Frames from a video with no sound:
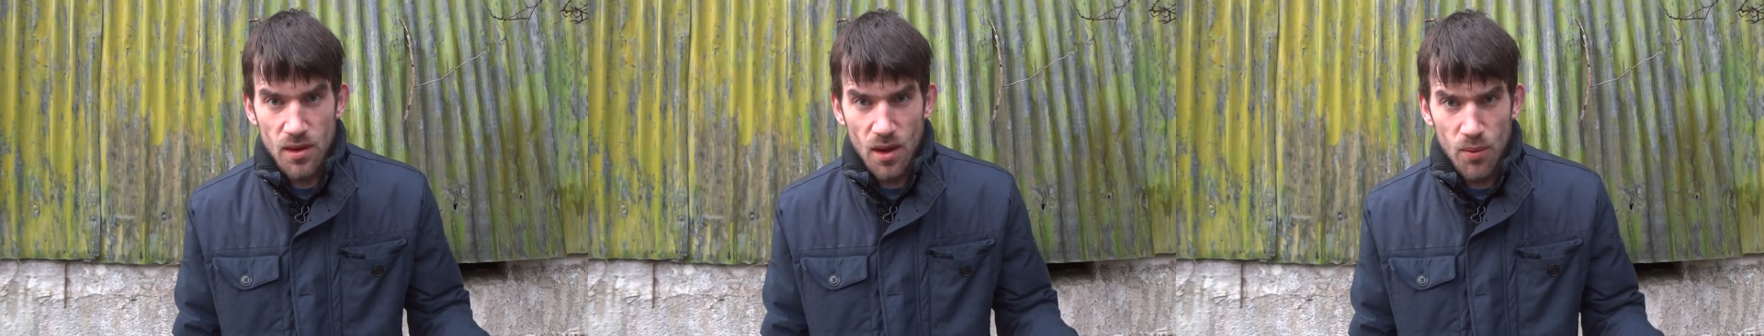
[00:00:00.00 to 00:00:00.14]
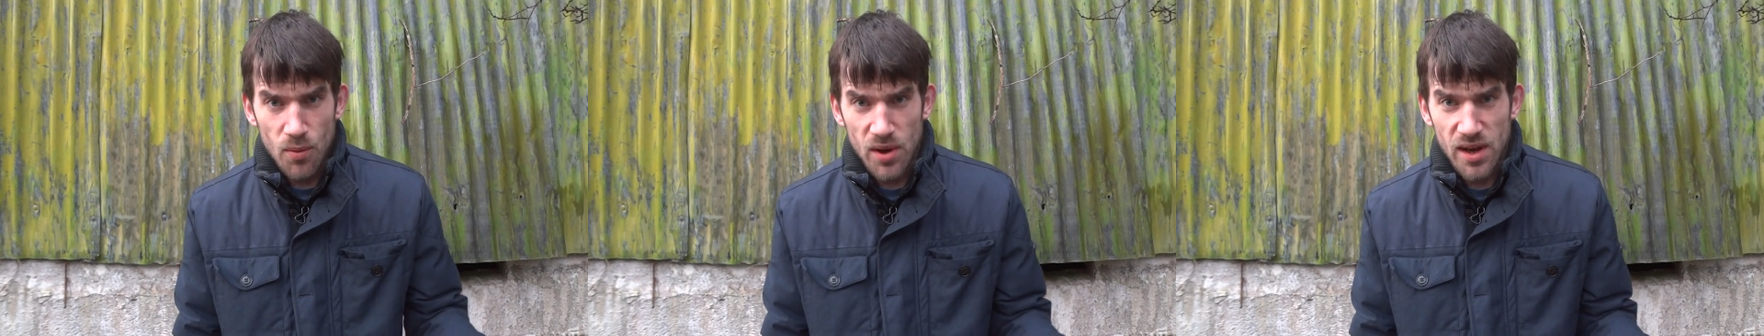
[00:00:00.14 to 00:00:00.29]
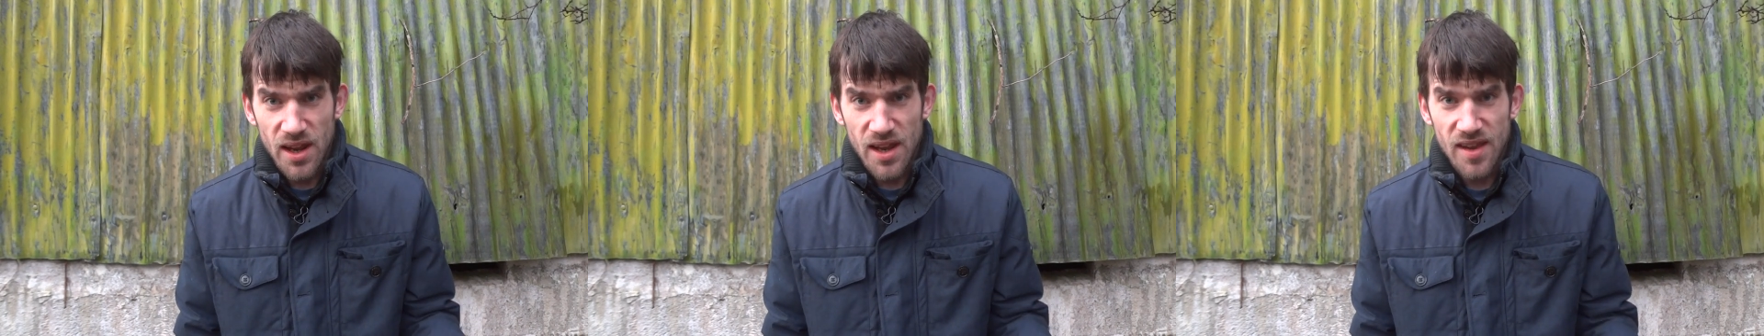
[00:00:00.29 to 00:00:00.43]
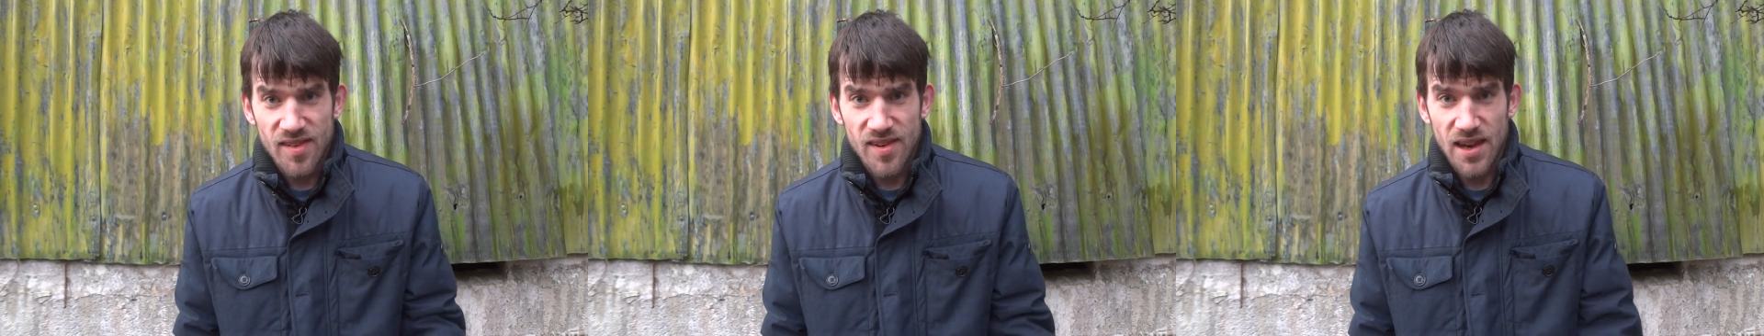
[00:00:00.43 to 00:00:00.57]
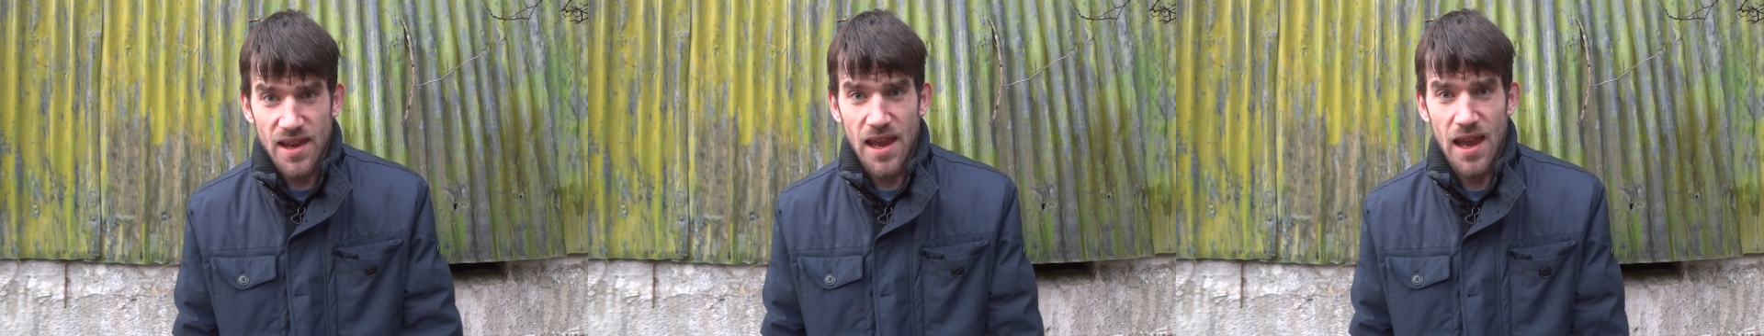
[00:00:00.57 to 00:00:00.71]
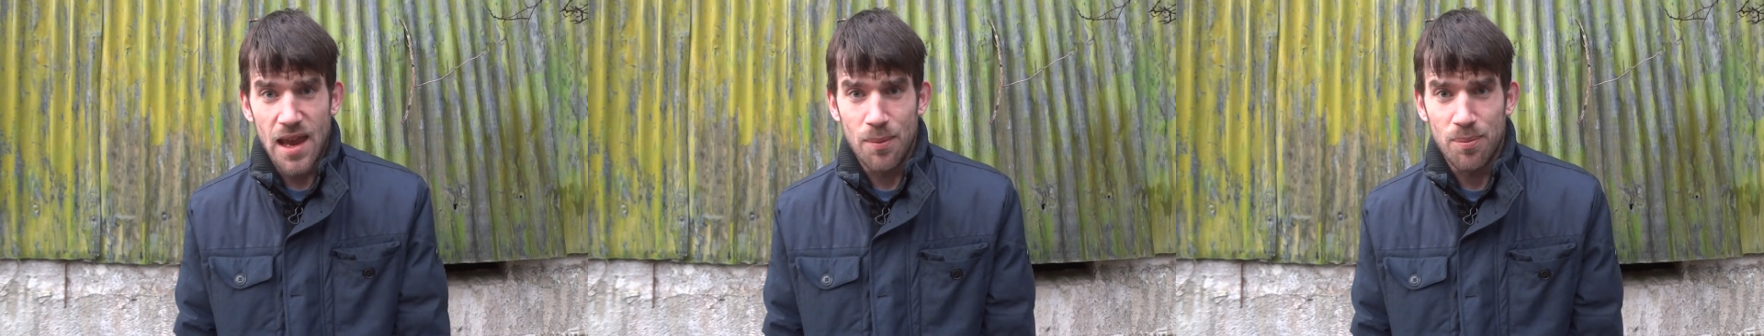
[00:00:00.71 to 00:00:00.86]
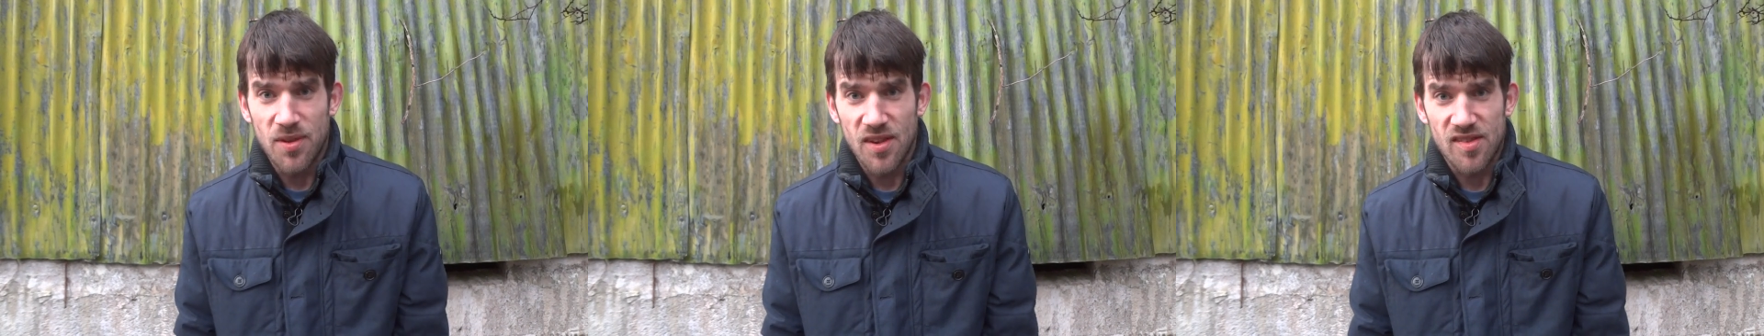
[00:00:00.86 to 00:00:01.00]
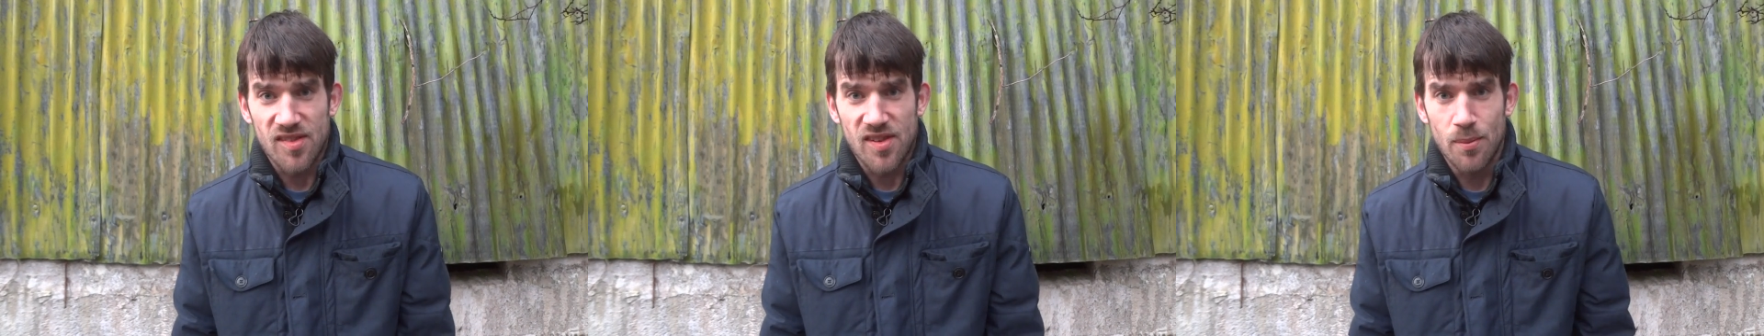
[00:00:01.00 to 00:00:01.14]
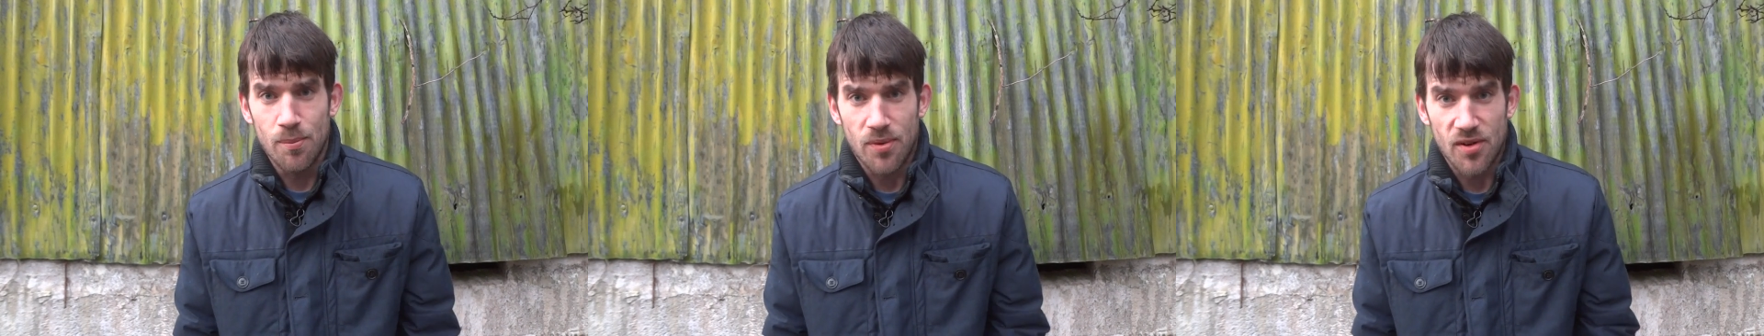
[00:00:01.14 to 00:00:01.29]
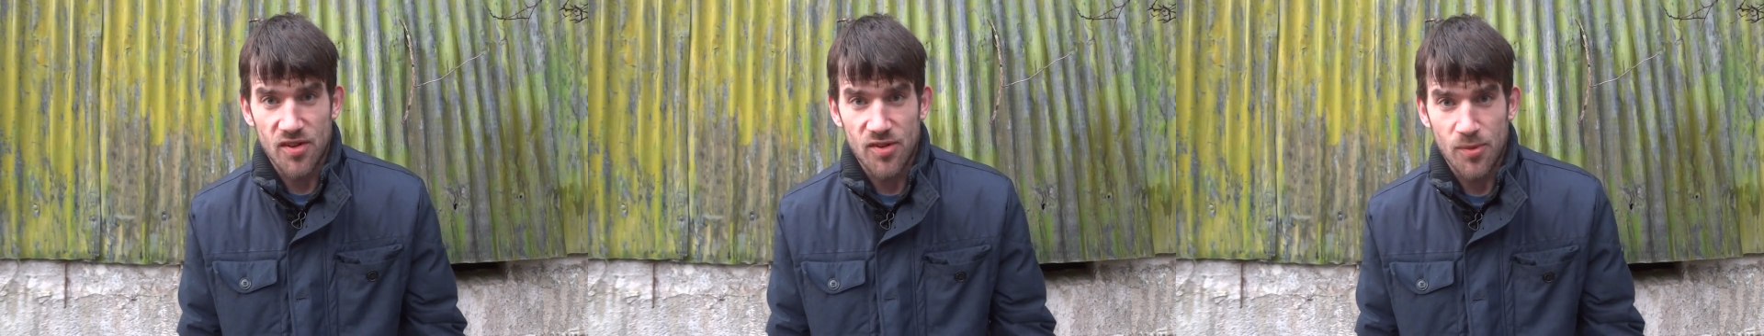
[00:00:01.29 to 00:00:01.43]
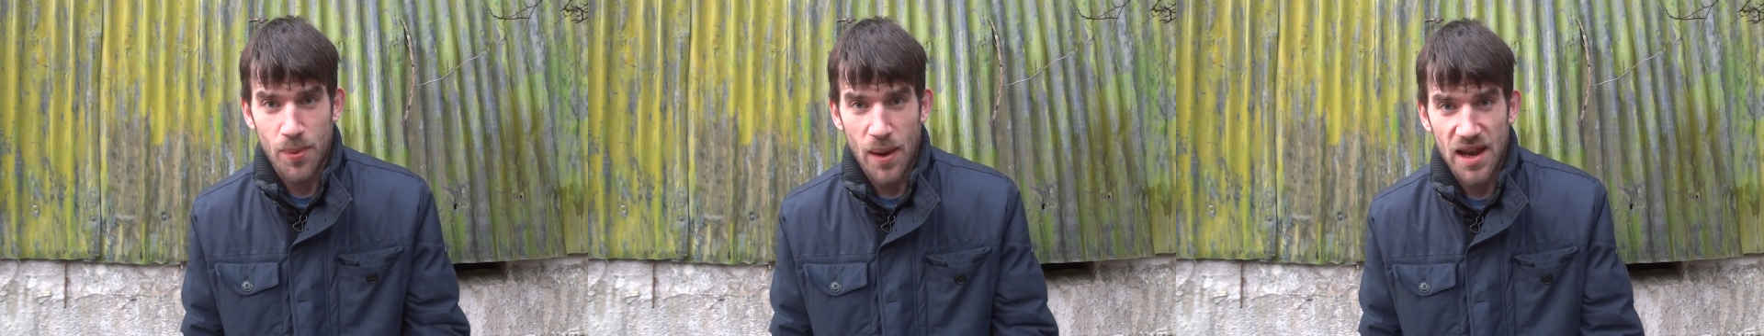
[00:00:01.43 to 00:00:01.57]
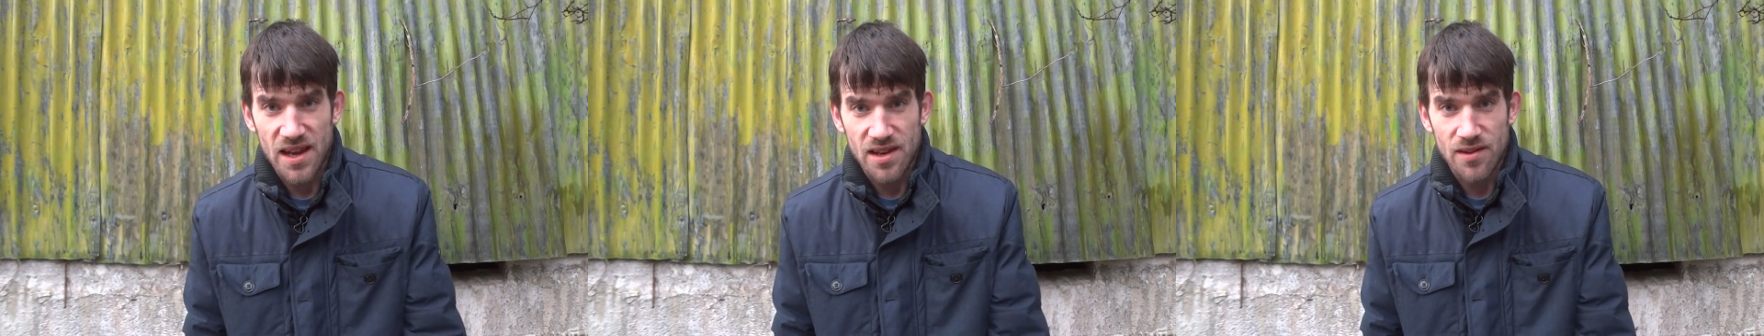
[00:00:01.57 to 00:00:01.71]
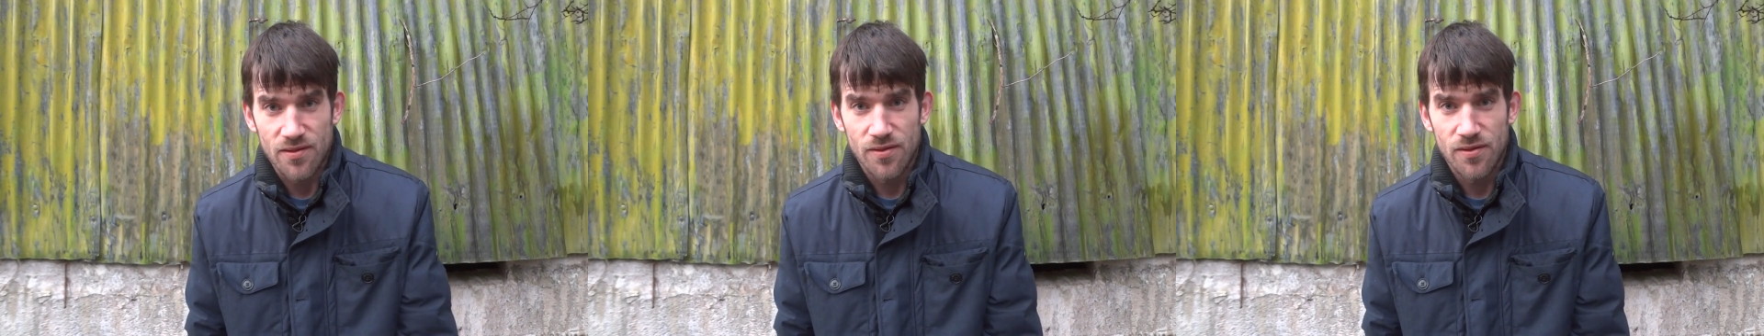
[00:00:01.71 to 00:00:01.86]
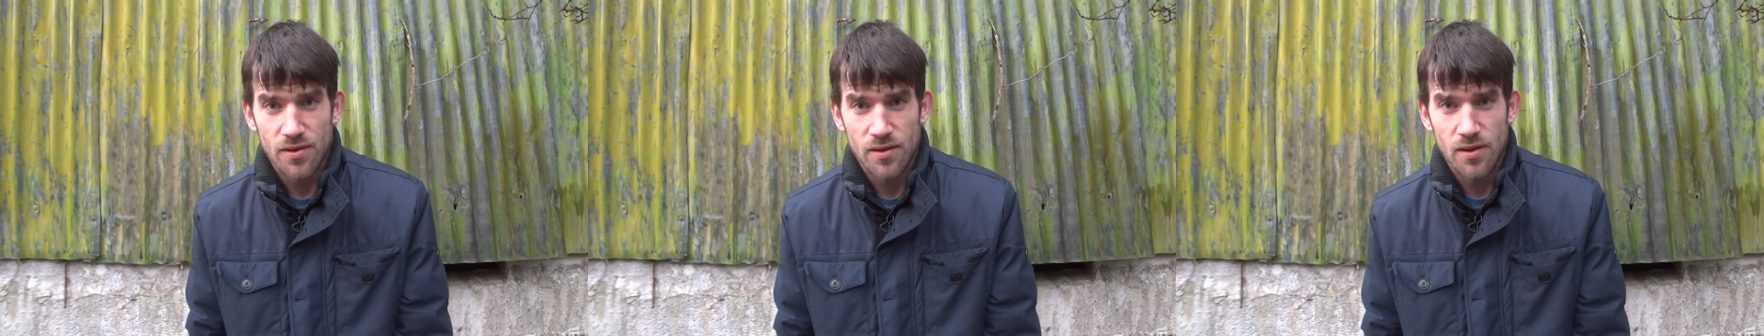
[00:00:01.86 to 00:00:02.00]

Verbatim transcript: we need to keep this in perspective.